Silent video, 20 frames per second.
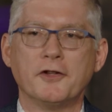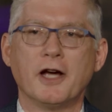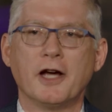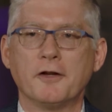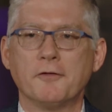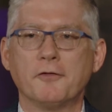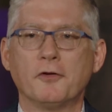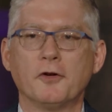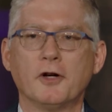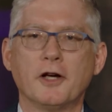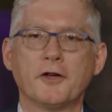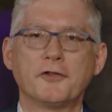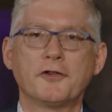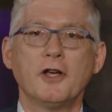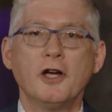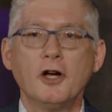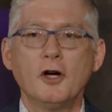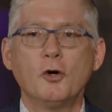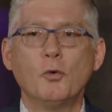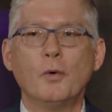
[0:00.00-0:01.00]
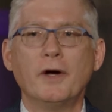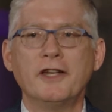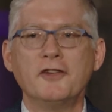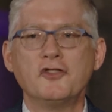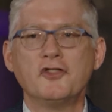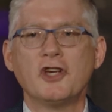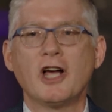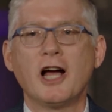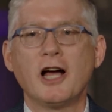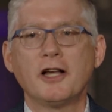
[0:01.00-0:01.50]
died for us. When
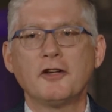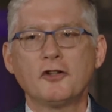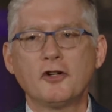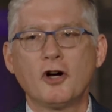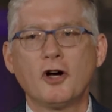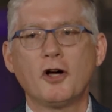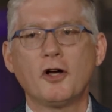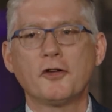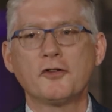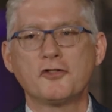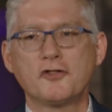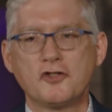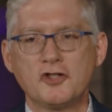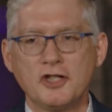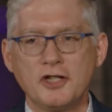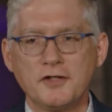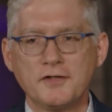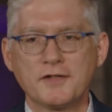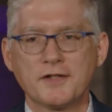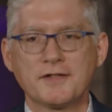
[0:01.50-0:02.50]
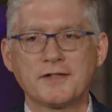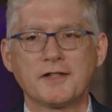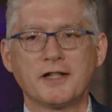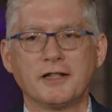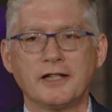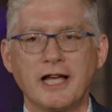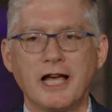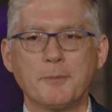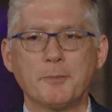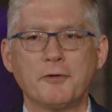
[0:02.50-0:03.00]
John calls Jesus the
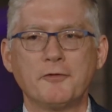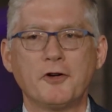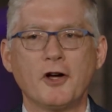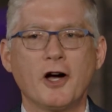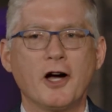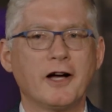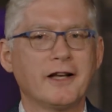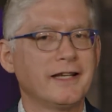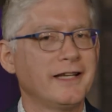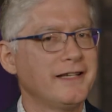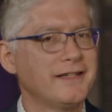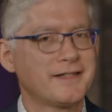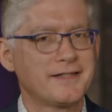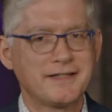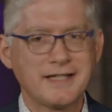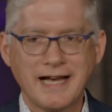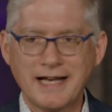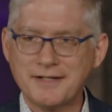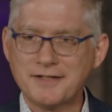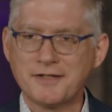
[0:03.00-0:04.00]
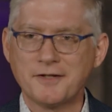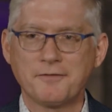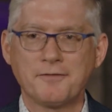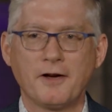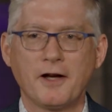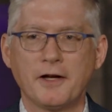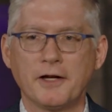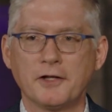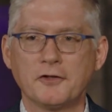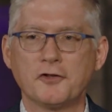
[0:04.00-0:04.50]
Lamb of God, he's
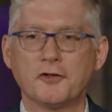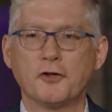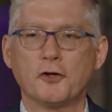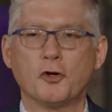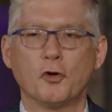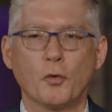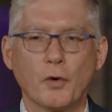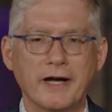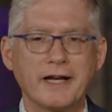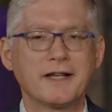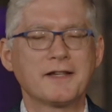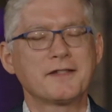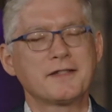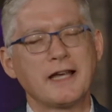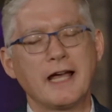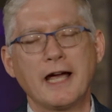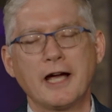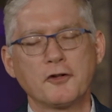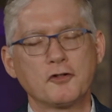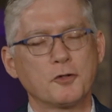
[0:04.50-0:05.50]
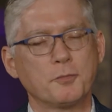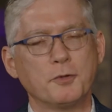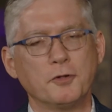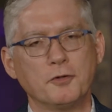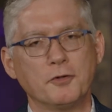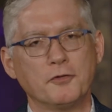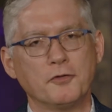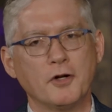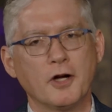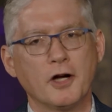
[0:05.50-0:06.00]
testifying to the greatest
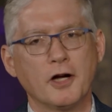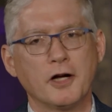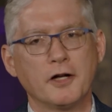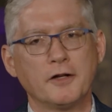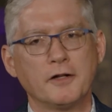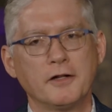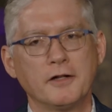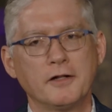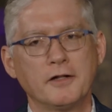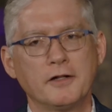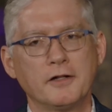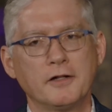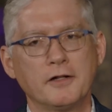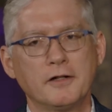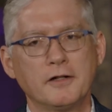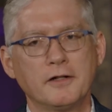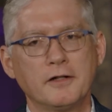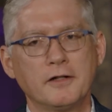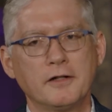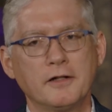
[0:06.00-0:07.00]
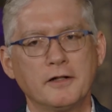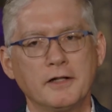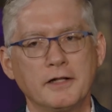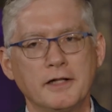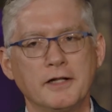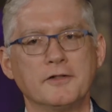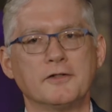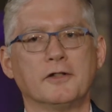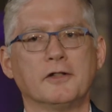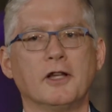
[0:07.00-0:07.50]
attribute of God,
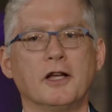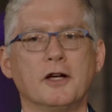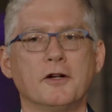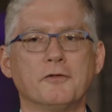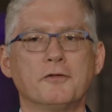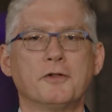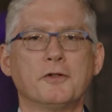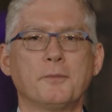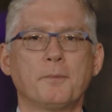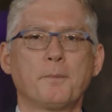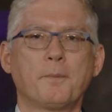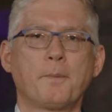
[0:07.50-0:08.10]
his love.